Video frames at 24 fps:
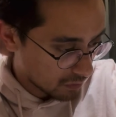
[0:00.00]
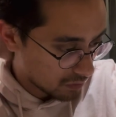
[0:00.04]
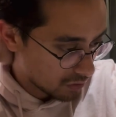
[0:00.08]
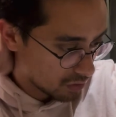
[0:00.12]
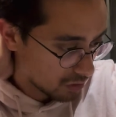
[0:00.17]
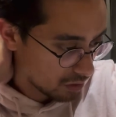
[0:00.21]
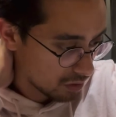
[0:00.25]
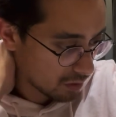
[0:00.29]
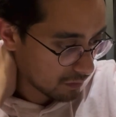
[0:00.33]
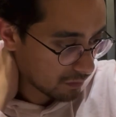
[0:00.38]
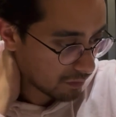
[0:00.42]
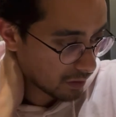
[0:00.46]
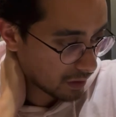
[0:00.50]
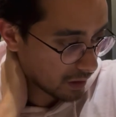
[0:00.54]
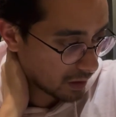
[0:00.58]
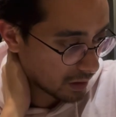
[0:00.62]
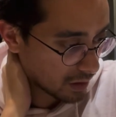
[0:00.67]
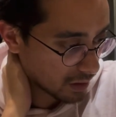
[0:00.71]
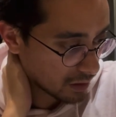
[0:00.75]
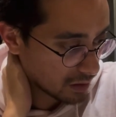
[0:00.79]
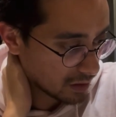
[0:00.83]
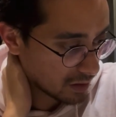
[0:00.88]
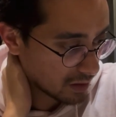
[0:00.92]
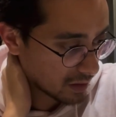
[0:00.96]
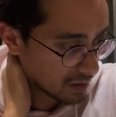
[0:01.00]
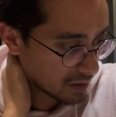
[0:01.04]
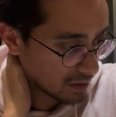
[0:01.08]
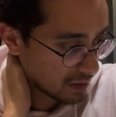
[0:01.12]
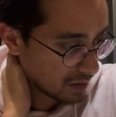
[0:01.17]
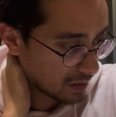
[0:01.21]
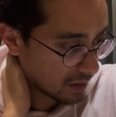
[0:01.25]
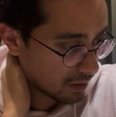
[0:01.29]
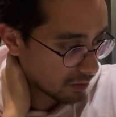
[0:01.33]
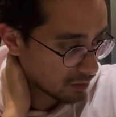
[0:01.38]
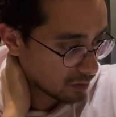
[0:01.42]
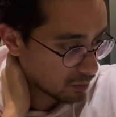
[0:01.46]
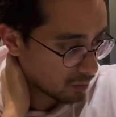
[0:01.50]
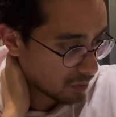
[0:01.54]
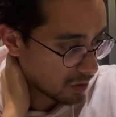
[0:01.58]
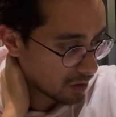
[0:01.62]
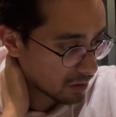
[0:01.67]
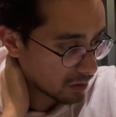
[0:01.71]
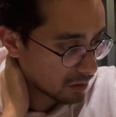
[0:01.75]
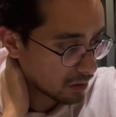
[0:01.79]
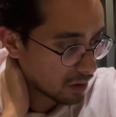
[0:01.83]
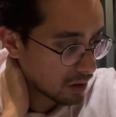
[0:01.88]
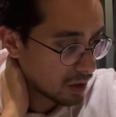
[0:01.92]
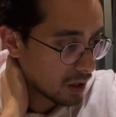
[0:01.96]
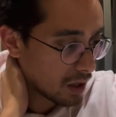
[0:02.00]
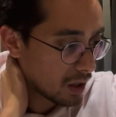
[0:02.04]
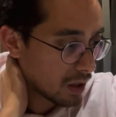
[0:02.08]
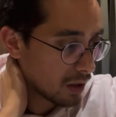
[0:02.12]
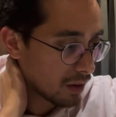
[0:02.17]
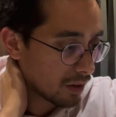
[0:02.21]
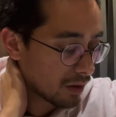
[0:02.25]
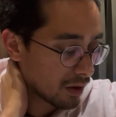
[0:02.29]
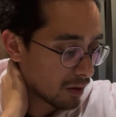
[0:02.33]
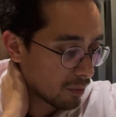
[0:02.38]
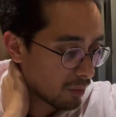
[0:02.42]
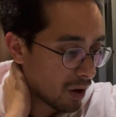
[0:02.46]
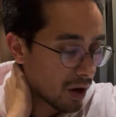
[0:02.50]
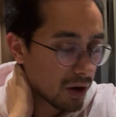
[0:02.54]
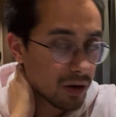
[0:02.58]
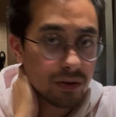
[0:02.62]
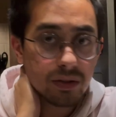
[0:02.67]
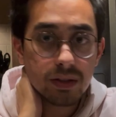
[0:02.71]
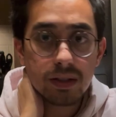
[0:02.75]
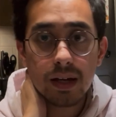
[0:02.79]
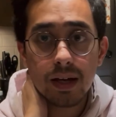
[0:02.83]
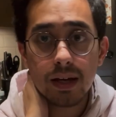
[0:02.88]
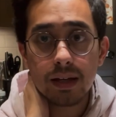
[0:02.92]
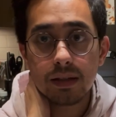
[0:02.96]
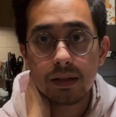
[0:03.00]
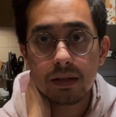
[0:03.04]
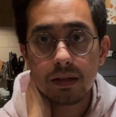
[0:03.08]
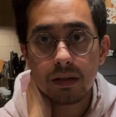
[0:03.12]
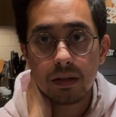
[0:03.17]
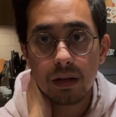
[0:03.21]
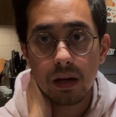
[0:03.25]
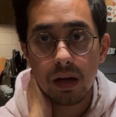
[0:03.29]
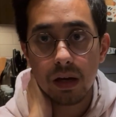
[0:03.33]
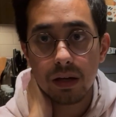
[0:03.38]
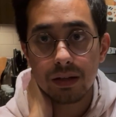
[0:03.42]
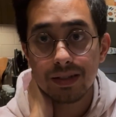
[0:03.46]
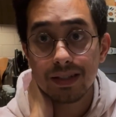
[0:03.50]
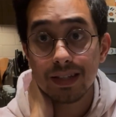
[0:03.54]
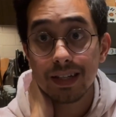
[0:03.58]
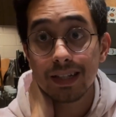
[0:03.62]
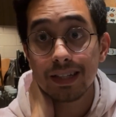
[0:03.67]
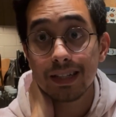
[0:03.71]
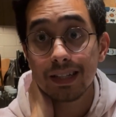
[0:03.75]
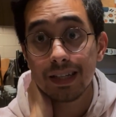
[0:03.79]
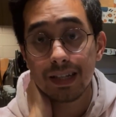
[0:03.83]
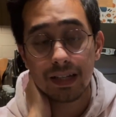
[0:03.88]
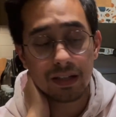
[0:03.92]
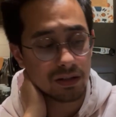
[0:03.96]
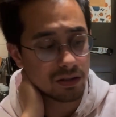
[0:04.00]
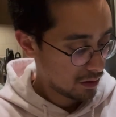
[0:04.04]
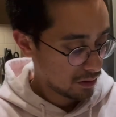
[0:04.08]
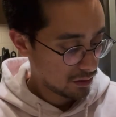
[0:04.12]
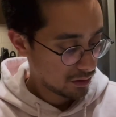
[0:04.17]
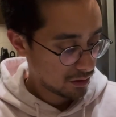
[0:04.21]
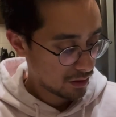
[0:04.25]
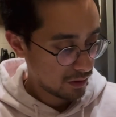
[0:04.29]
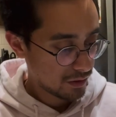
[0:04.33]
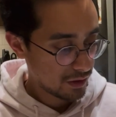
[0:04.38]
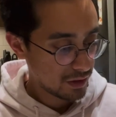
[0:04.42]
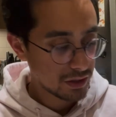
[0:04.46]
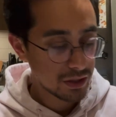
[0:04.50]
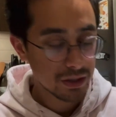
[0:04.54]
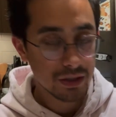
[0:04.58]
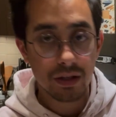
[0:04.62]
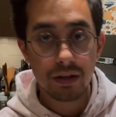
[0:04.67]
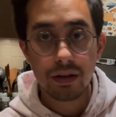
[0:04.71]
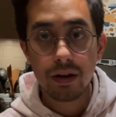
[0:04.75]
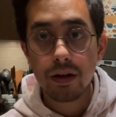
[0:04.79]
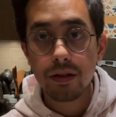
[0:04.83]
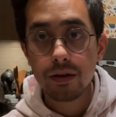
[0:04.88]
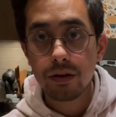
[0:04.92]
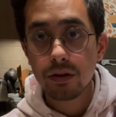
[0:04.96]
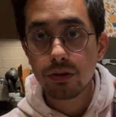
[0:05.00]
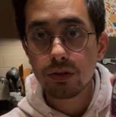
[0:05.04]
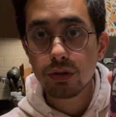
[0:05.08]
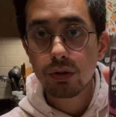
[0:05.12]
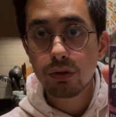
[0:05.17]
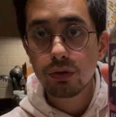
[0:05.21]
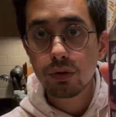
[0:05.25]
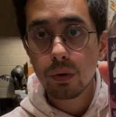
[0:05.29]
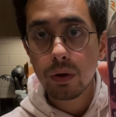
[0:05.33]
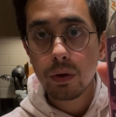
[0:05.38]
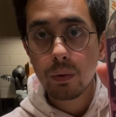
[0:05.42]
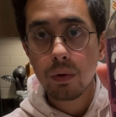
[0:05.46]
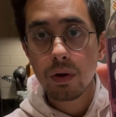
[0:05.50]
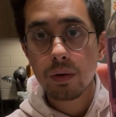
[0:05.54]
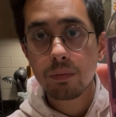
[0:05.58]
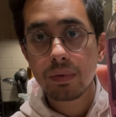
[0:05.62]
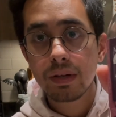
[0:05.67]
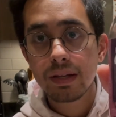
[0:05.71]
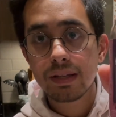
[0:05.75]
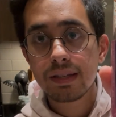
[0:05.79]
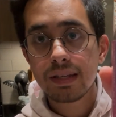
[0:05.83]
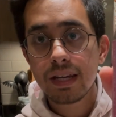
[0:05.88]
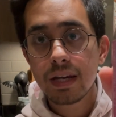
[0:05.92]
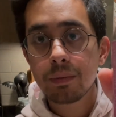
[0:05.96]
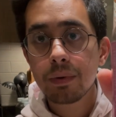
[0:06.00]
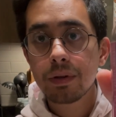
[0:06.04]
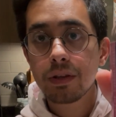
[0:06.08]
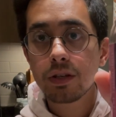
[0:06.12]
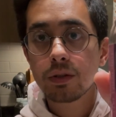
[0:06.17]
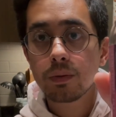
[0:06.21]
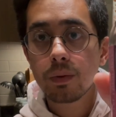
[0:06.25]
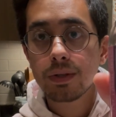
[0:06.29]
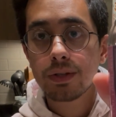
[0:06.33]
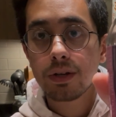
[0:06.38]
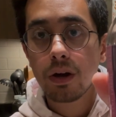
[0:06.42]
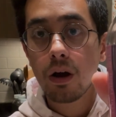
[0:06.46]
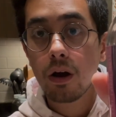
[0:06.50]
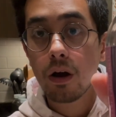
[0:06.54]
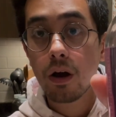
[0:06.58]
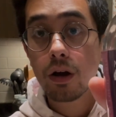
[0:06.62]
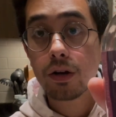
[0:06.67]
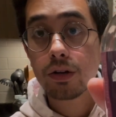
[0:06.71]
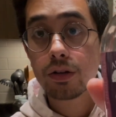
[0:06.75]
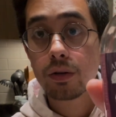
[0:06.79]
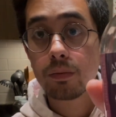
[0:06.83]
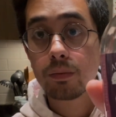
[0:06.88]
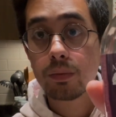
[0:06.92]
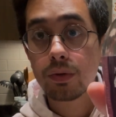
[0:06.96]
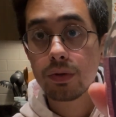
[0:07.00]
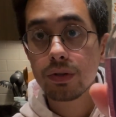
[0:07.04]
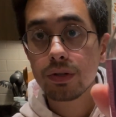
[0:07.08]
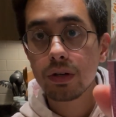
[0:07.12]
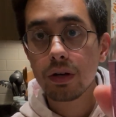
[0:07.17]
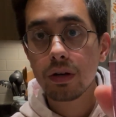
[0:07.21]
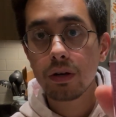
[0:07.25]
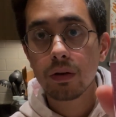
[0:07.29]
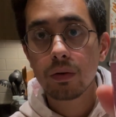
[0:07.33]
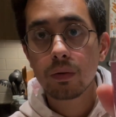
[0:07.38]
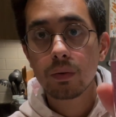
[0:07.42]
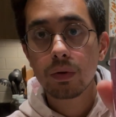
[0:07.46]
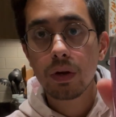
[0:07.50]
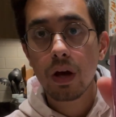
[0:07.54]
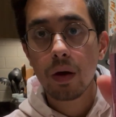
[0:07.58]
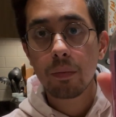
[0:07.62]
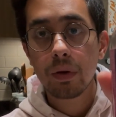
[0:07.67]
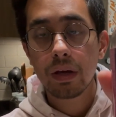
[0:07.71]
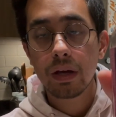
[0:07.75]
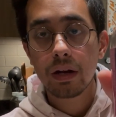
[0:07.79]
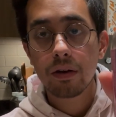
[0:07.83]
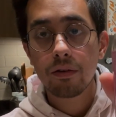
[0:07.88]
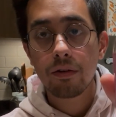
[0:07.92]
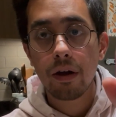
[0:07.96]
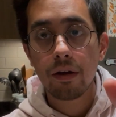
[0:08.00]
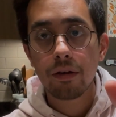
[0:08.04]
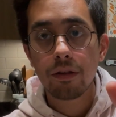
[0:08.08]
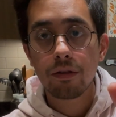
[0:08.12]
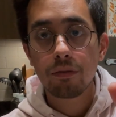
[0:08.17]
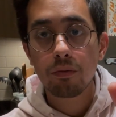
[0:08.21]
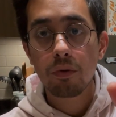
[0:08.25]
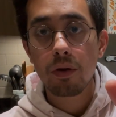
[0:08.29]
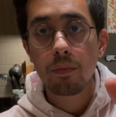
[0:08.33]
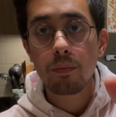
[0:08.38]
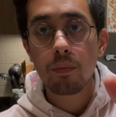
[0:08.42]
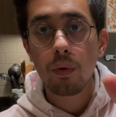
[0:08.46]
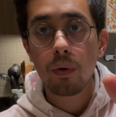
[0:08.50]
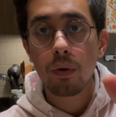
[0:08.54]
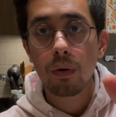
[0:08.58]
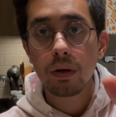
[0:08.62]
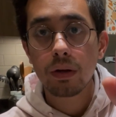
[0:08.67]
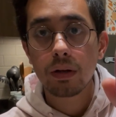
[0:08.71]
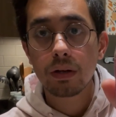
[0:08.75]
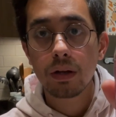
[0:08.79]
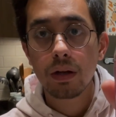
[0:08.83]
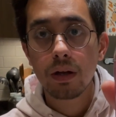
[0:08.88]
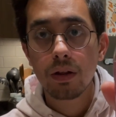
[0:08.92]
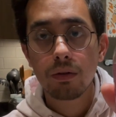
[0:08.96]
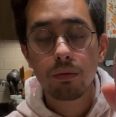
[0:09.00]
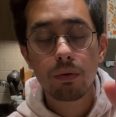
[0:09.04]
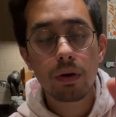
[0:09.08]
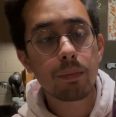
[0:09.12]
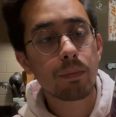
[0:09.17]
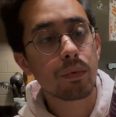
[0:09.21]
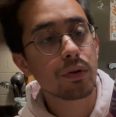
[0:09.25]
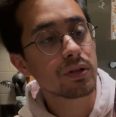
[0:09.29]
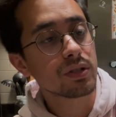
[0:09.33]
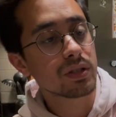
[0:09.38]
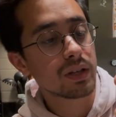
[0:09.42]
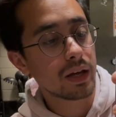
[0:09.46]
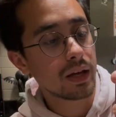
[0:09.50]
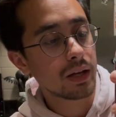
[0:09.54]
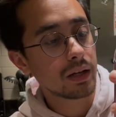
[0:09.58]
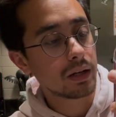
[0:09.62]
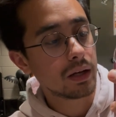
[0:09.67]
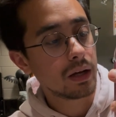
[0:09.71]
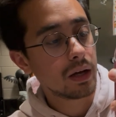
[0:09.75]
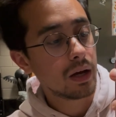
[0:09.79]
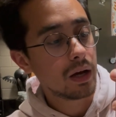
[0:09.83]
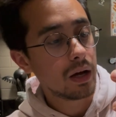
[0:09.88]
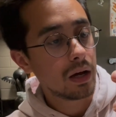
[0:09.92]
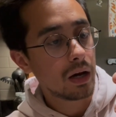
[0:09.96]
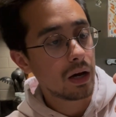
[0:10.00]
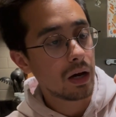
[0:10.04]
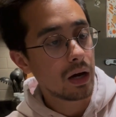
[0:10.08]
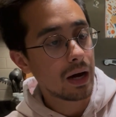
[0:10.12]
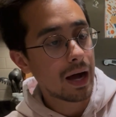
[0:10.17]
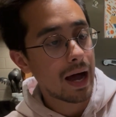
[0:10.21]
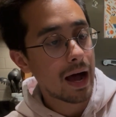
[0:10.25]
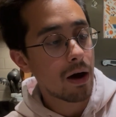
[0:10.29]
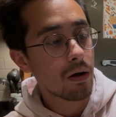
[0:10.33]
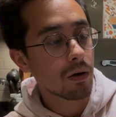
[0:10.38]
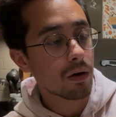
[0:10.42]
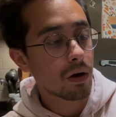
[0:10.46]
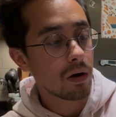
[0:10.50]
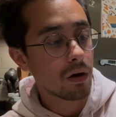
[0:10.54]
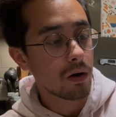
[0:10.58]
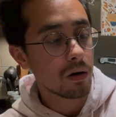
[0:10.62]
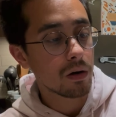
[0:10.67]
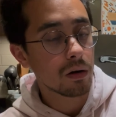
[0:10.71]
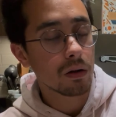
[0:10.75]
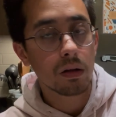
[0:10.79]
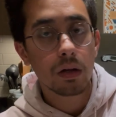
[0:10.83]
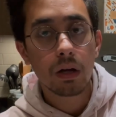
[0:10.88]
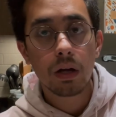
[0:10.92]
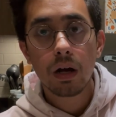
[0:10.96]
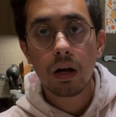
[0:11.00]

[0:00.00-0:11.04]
sugar for like a 16-ounce bottle. The bottle says 16. So this is another 221 BC, but this one's a hard kombucha, coming in around 3.3% alcohol.